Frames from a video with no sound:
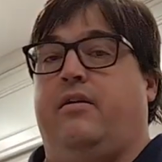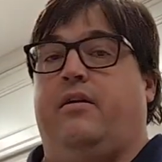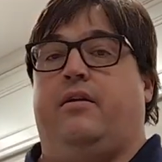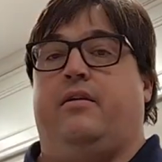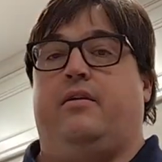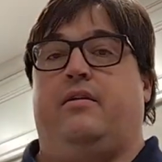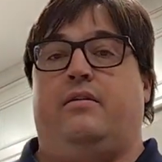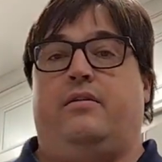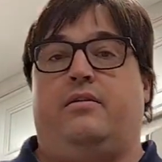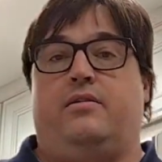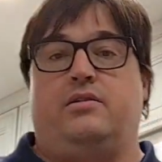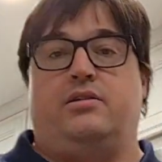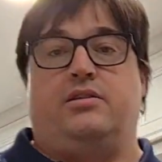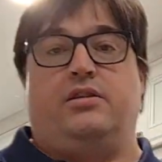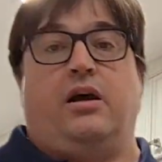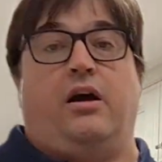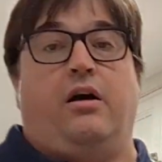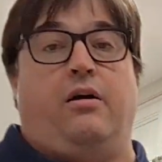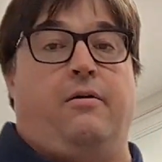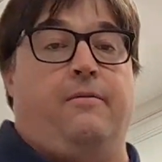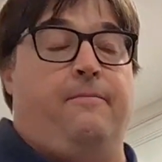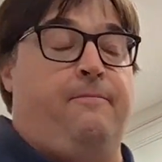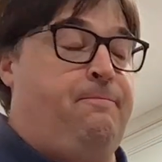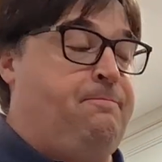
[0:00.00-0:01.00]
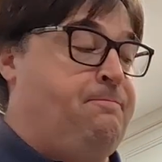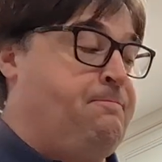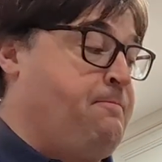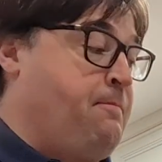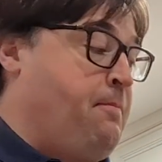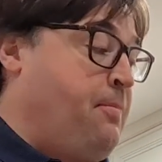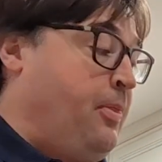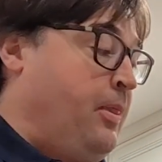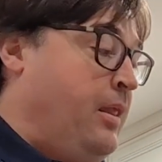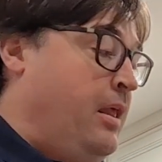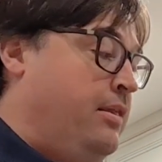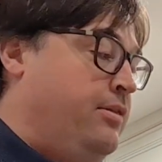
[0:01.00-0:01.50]
And so
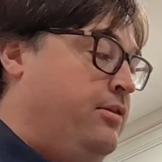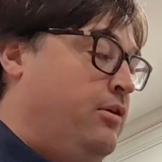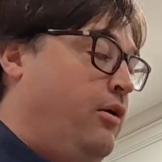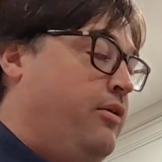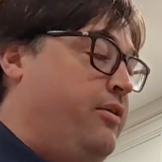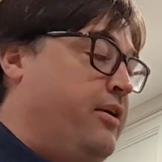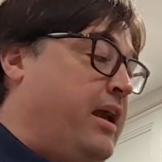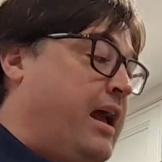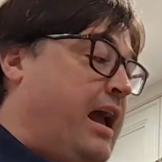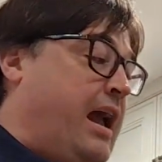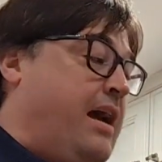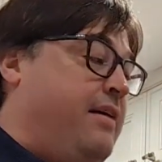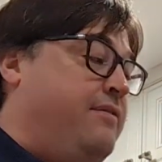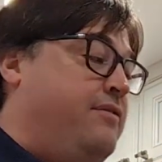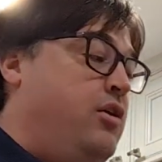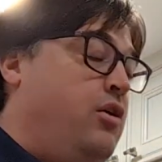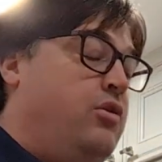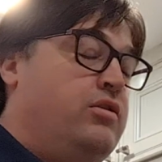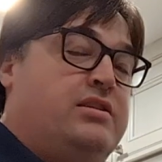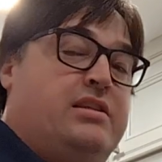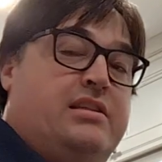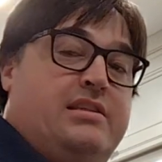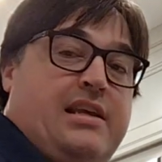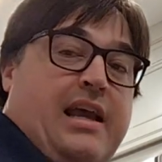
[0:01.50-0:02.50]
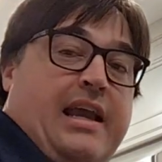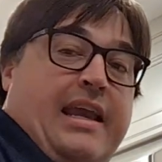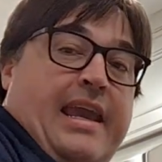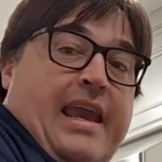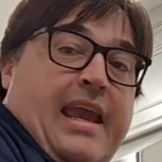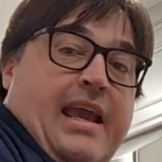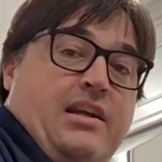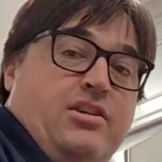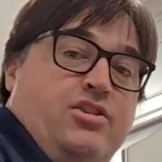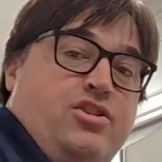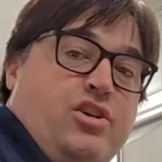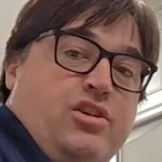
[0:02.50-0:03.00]
the only thing I have noticed is I
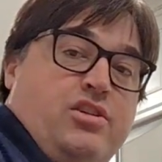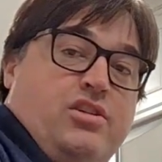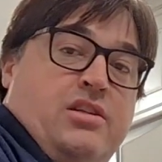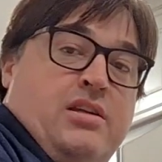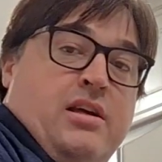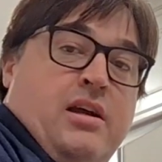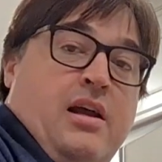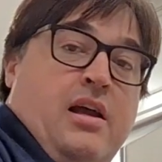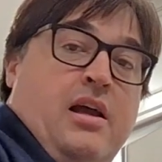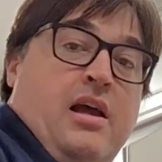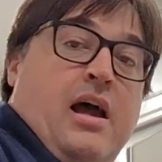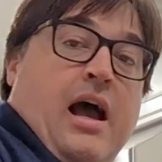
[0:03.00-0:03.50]
can't just